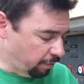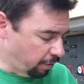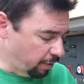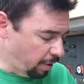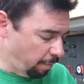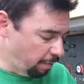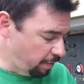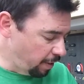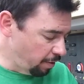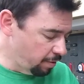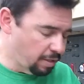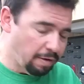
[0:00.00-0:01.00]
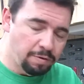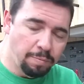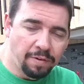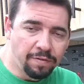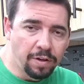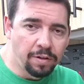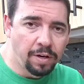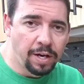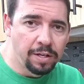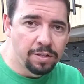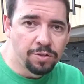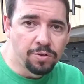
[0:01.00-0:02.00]
a number of years after my father
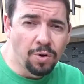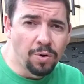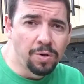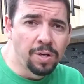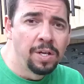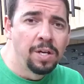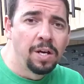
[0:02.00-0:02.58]
had his stroke,